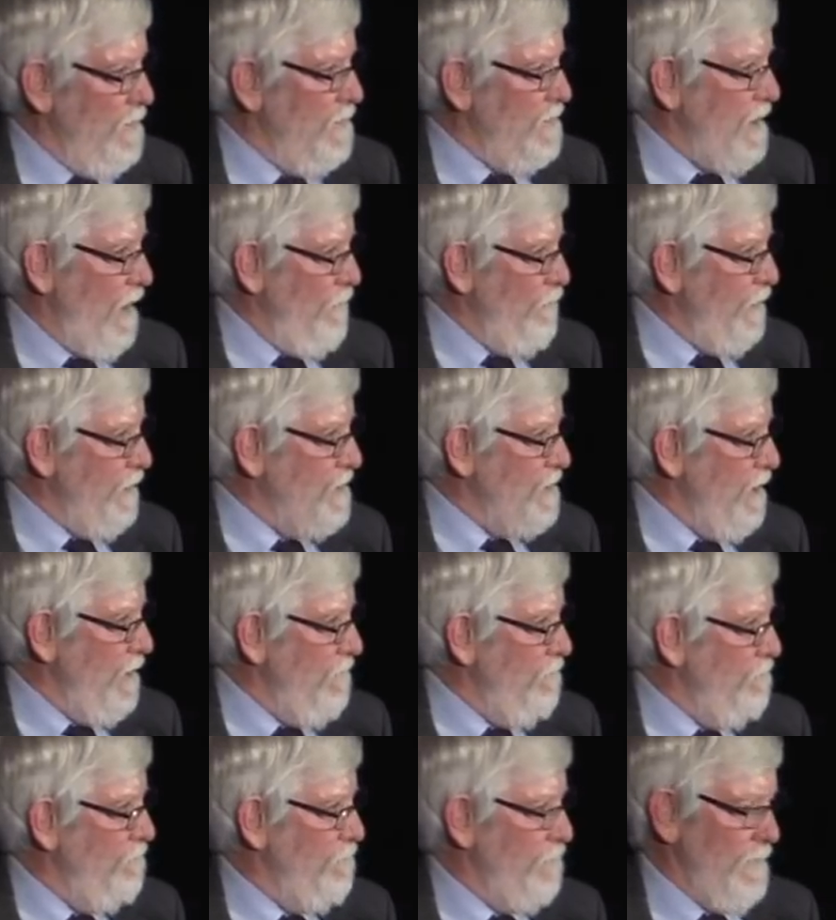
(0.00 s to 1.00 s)

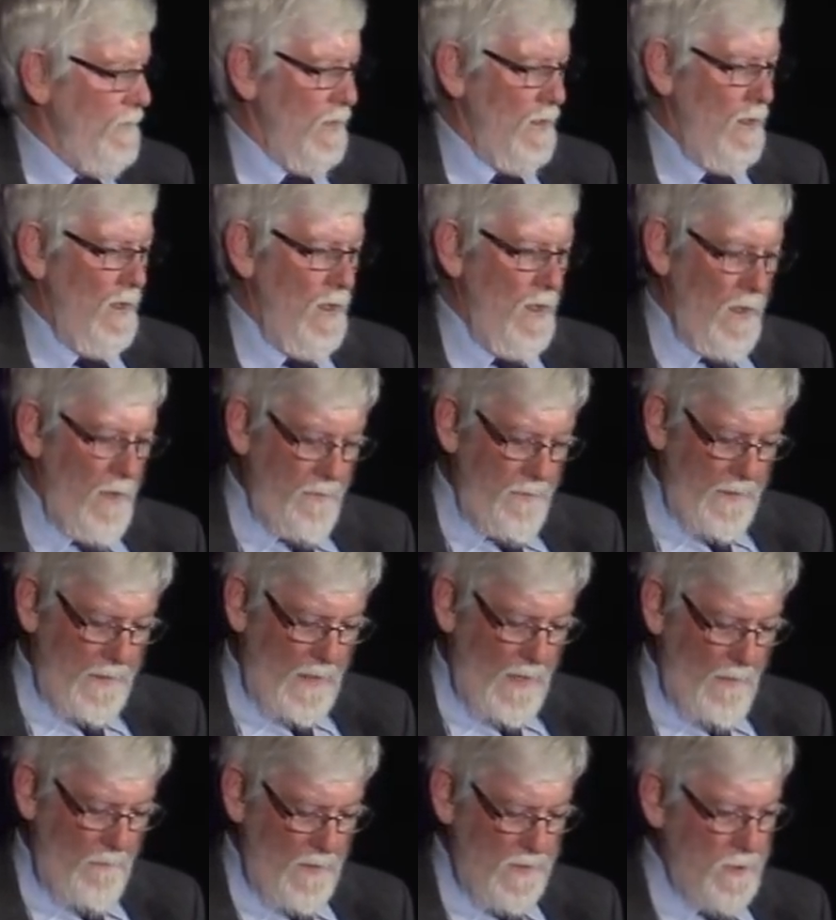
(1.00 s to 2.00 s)
Temperature, the
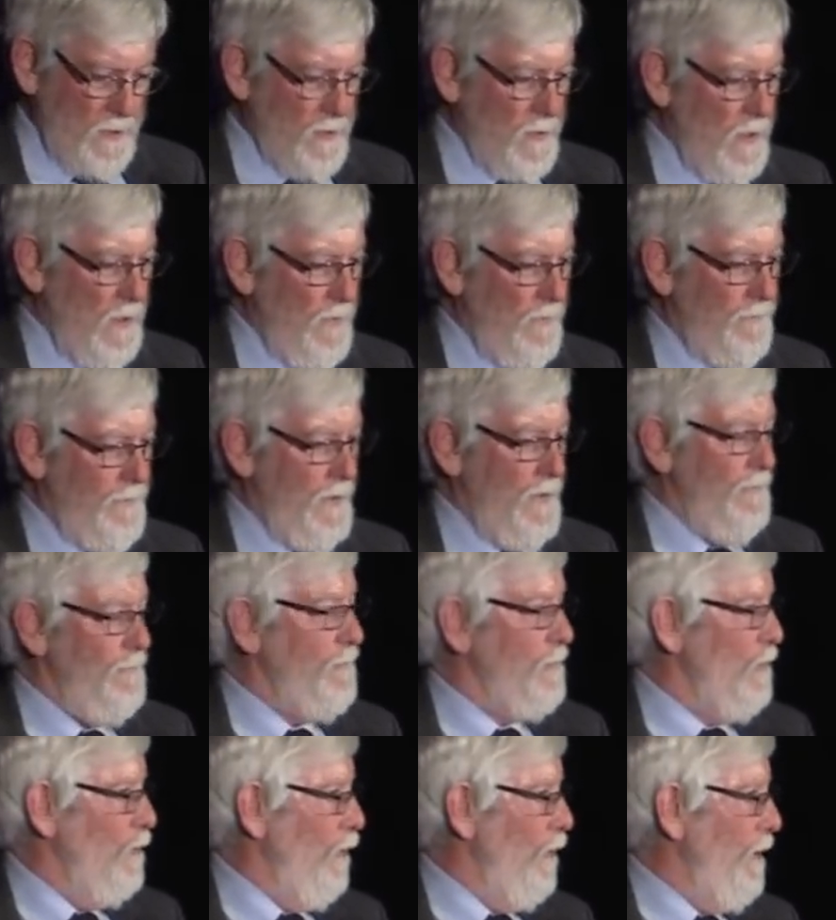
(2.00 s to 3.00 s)
chemistry of the
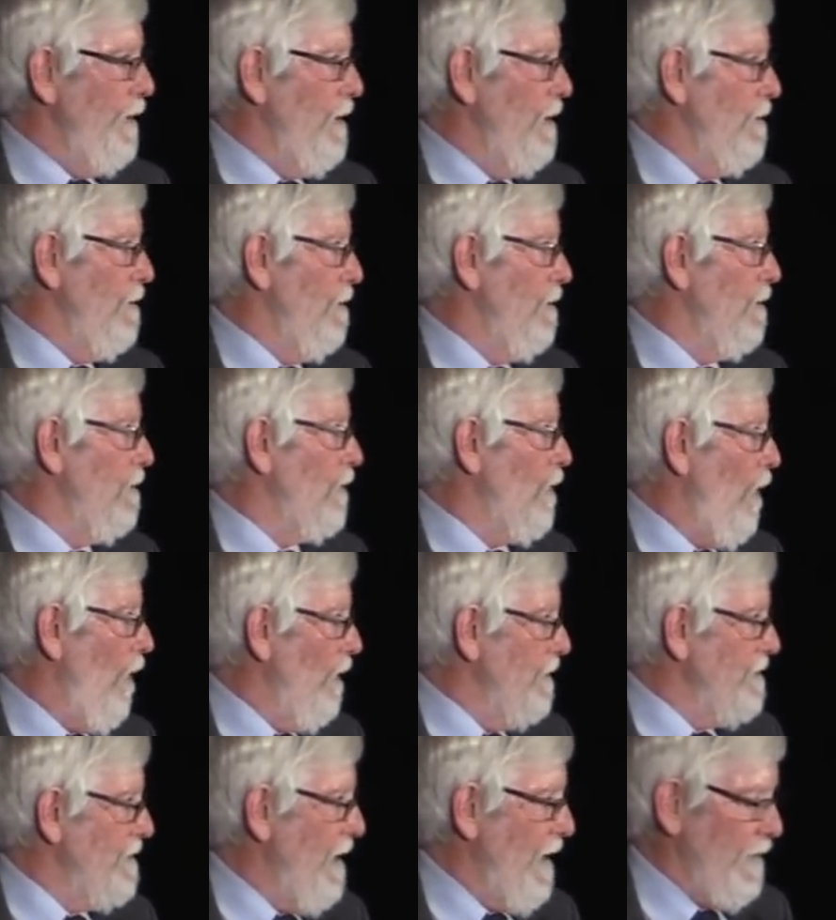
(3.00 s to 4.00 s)
fluid in
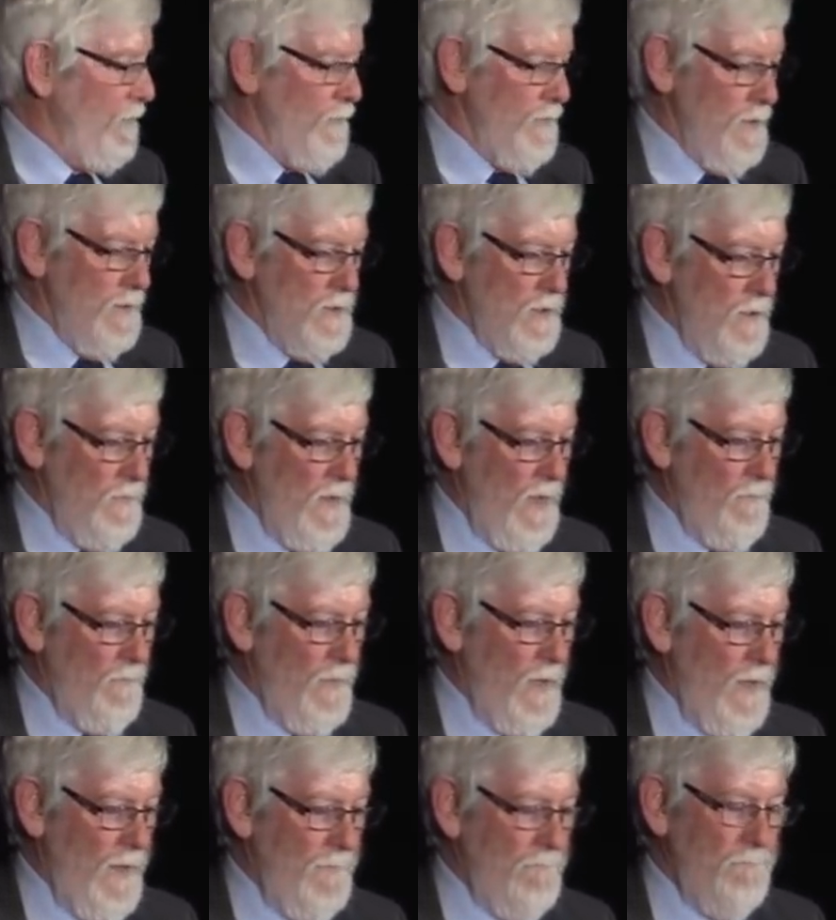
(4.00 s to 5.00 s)
contact with the
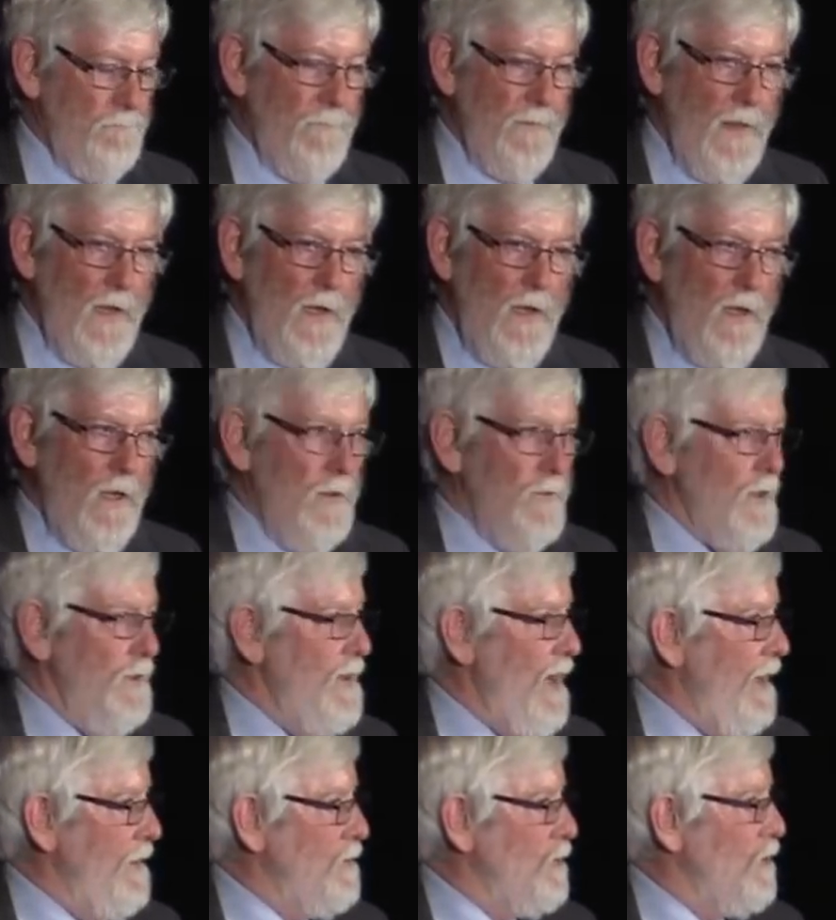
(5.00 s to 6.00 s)
geomembrane, the
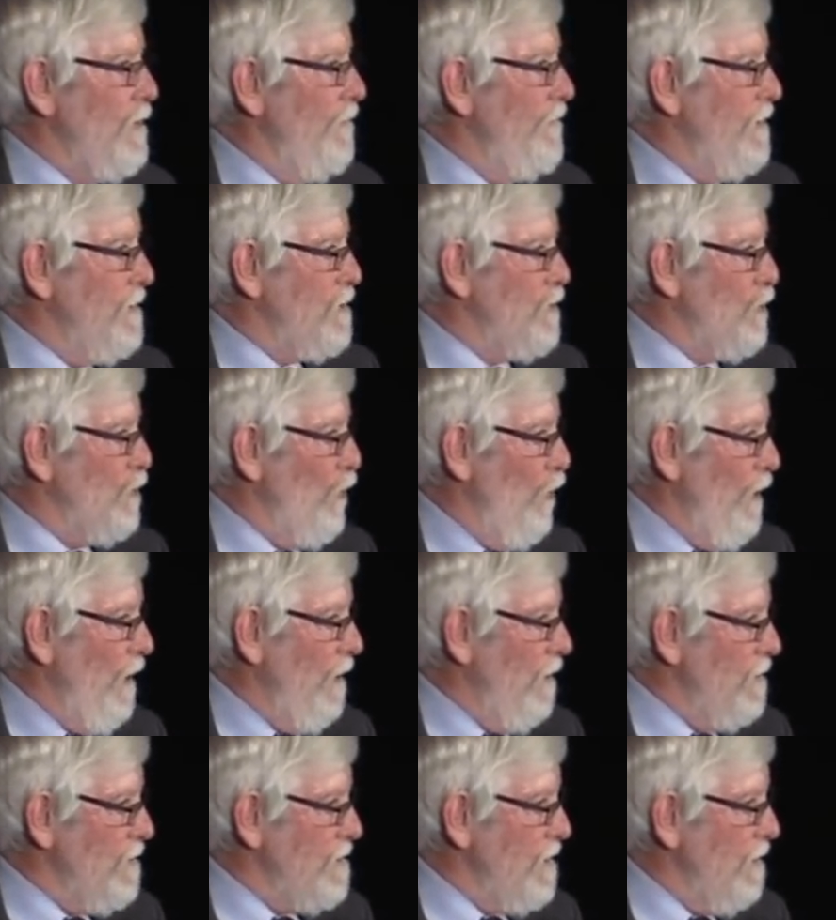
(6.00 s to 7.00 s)
nature of the
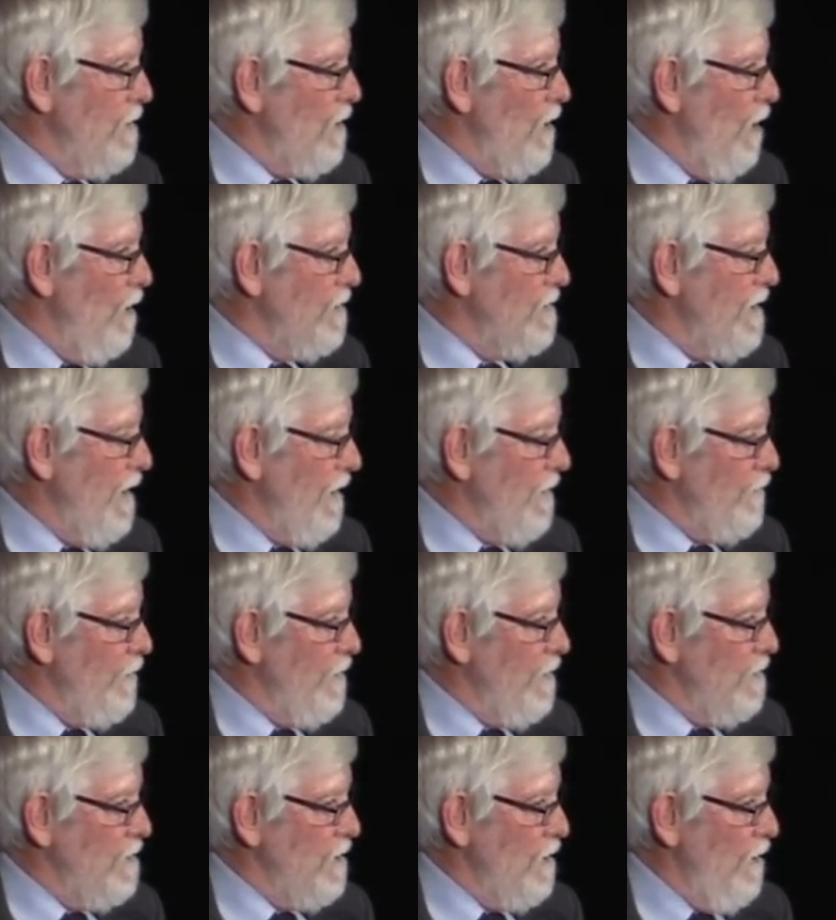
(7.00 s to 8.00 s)
soils in contact
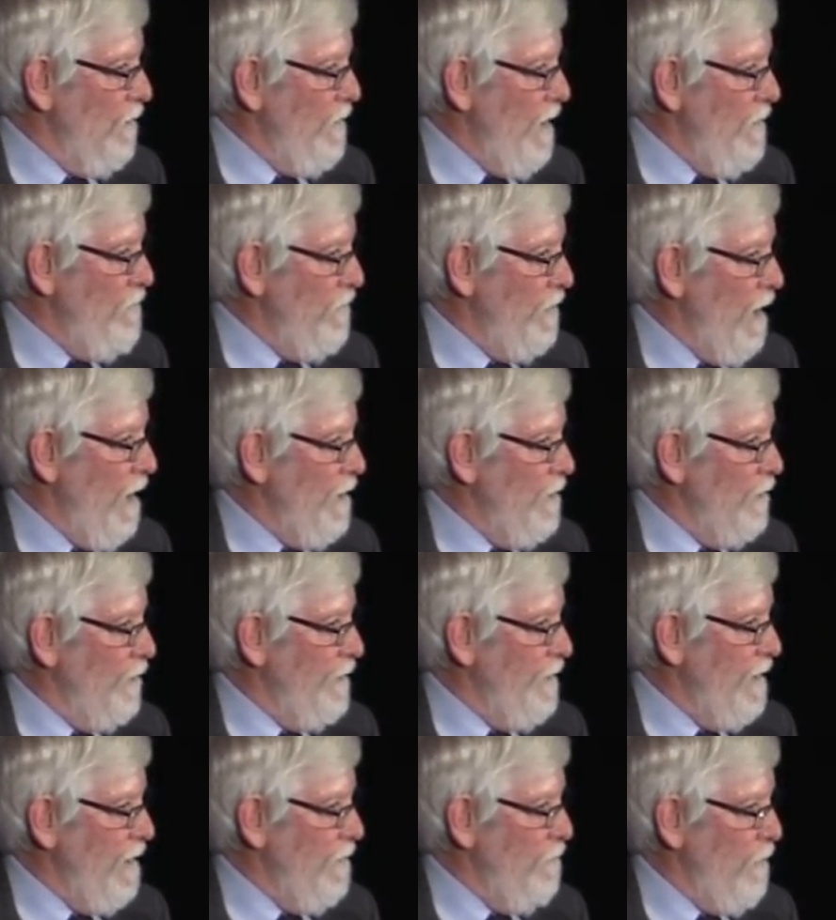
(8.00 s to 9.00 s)
with the geomembrane
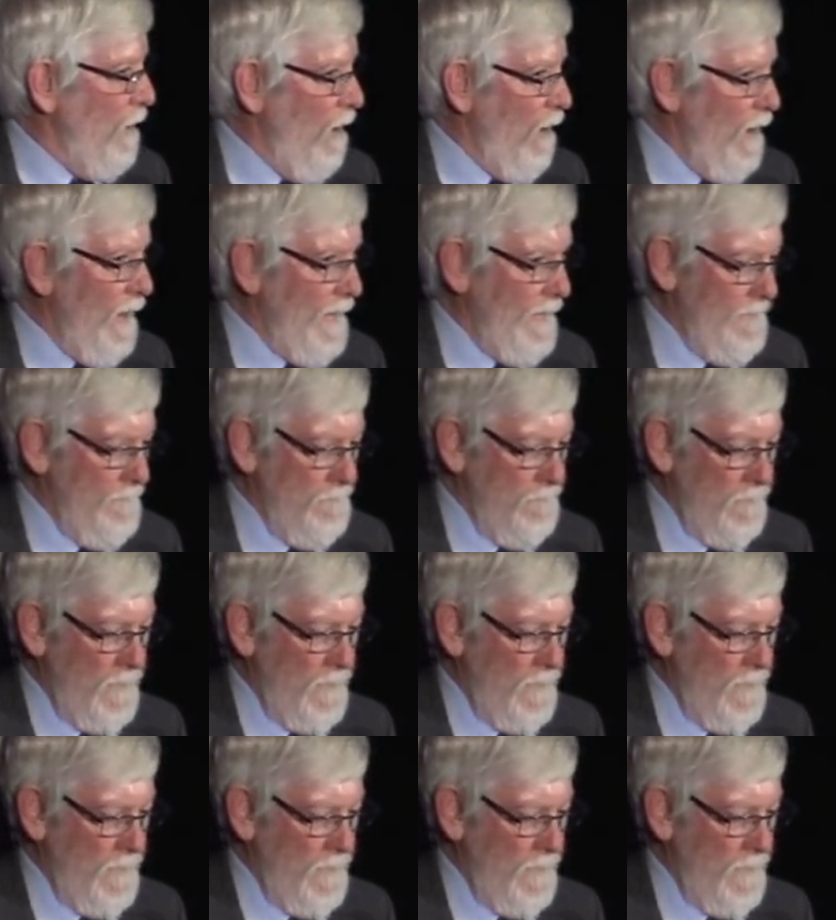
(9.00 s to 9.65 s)
or nearby,